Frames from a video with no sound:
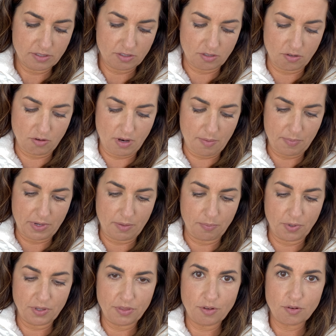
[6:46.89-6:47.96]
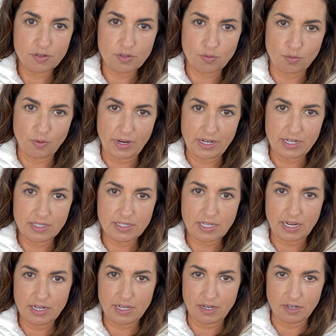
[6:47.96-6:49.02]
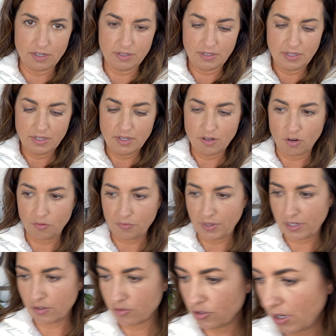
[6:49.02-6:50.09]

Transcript: So I'm gonna put those right inside here. Hopefully I don't